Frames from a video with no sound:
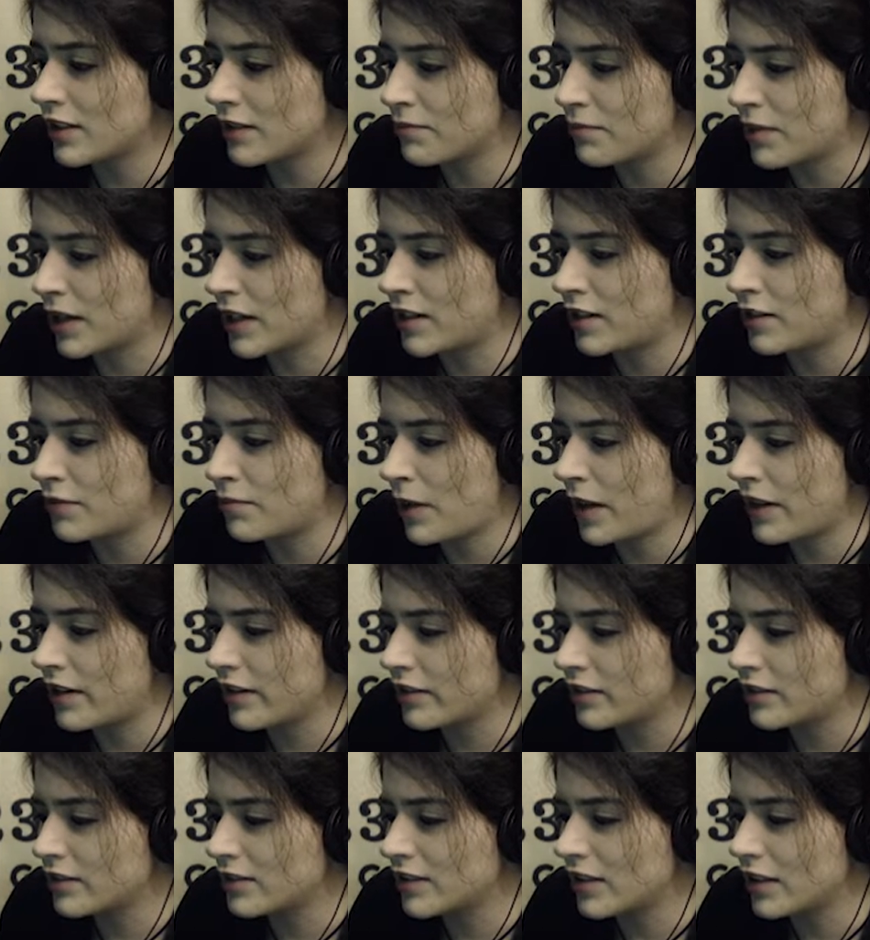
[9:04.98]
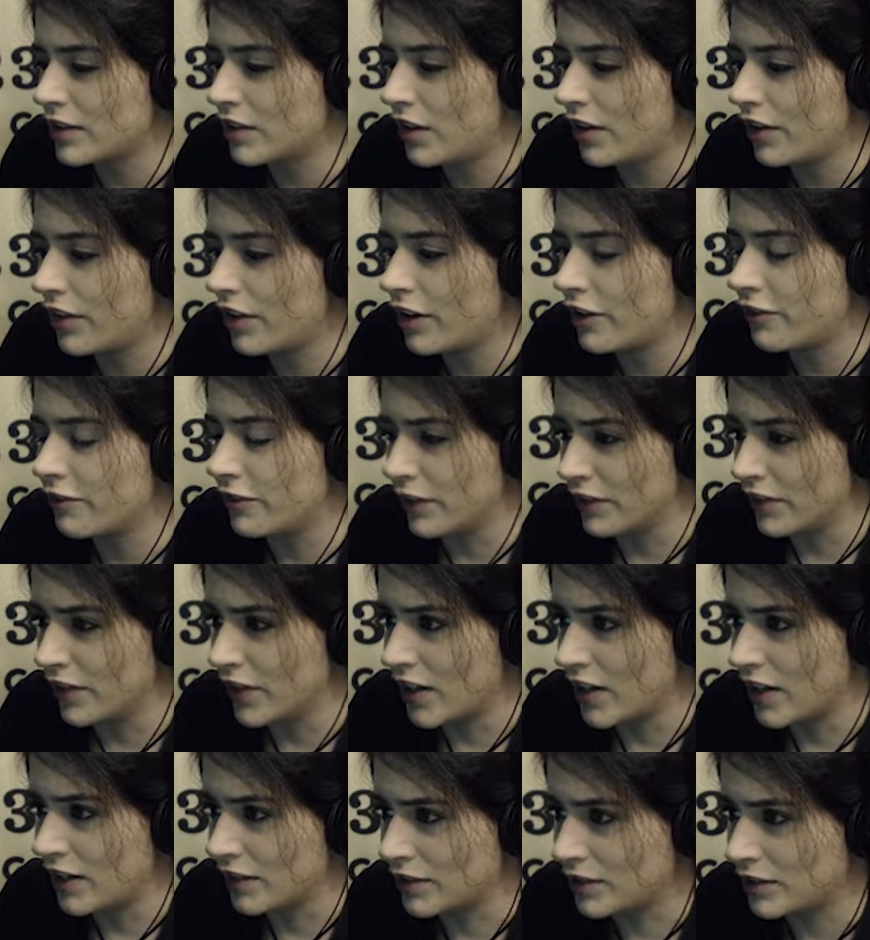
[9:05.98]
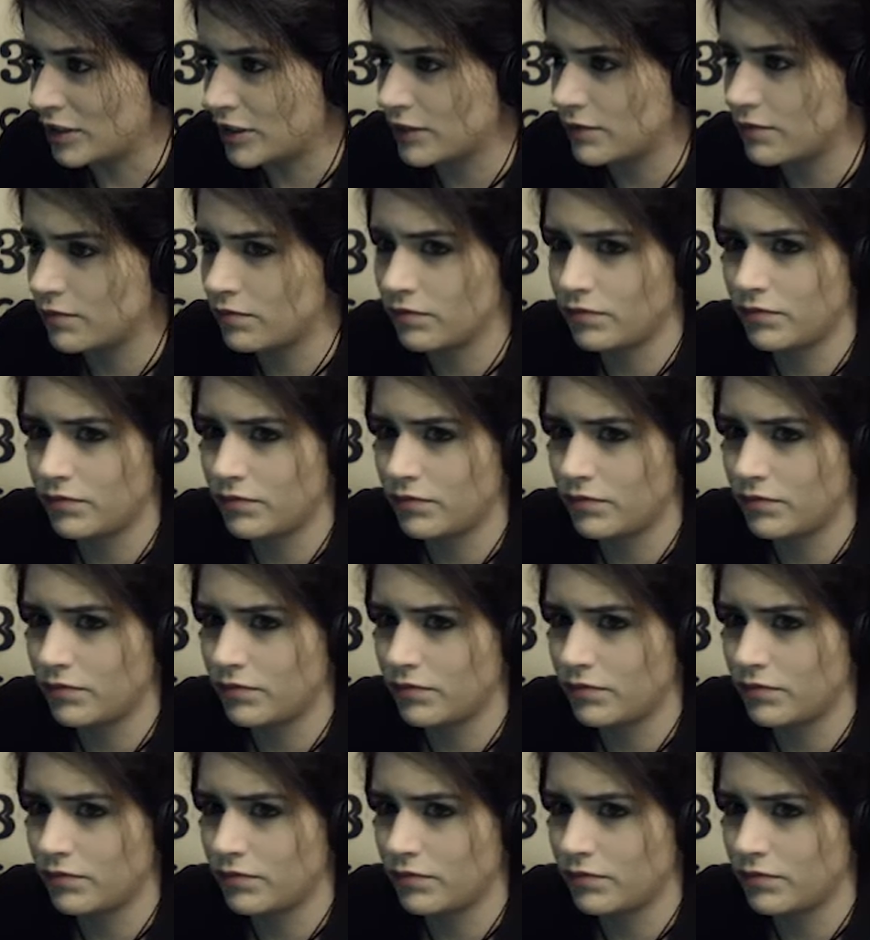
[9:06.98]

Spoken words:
and painted petals in all their vividness.